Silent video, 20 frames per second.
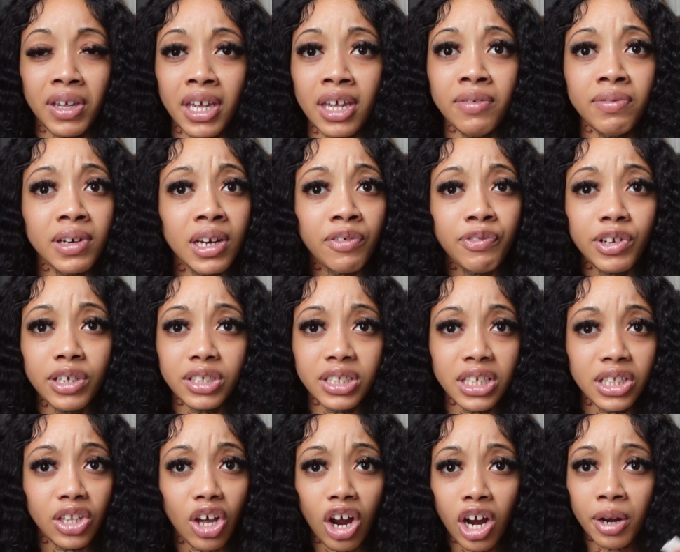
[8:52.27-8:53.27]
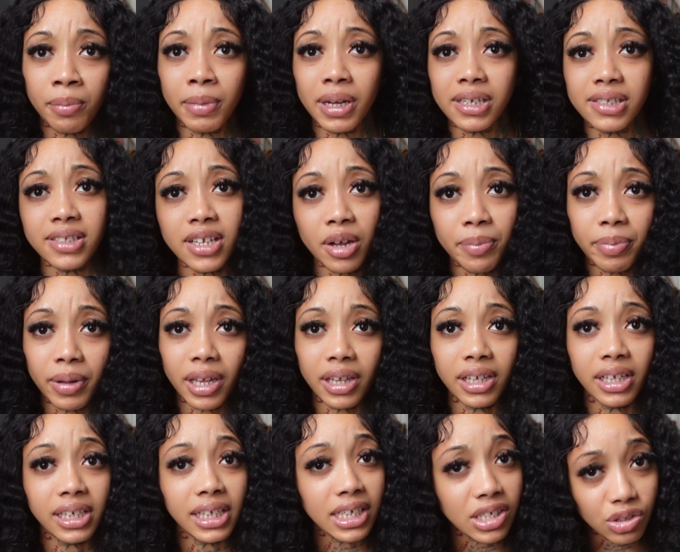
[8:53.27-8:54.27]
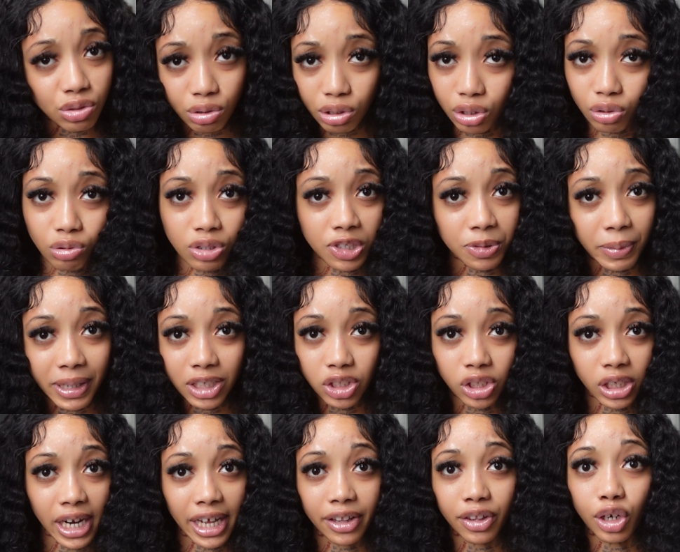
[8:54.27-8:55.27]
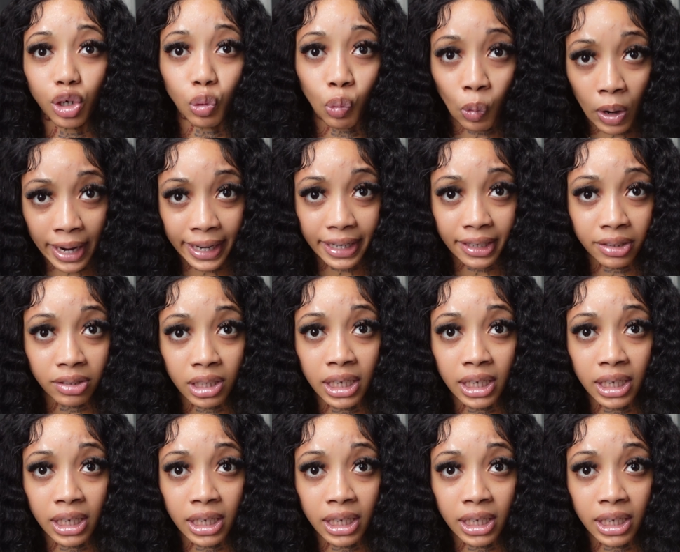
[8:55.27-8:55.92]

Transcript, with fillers: Even if your teeth are messed up, the least you can do is make sure that they're white